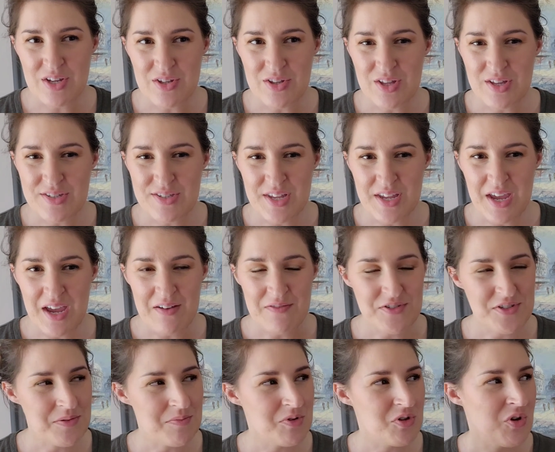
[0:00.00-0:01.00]
unless I
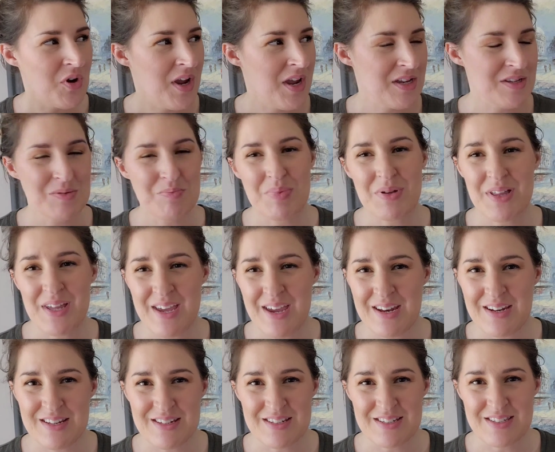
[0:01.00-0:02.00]
have some grand
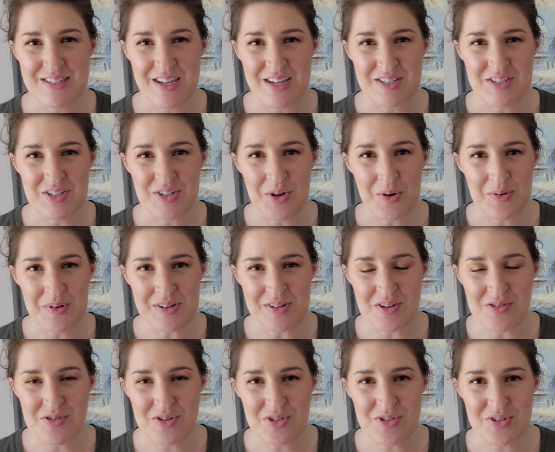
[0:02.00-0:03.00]
plan and decide to go in
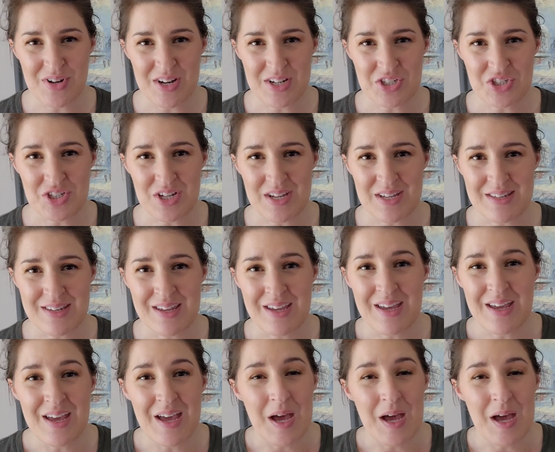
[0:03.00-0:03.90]
another direction.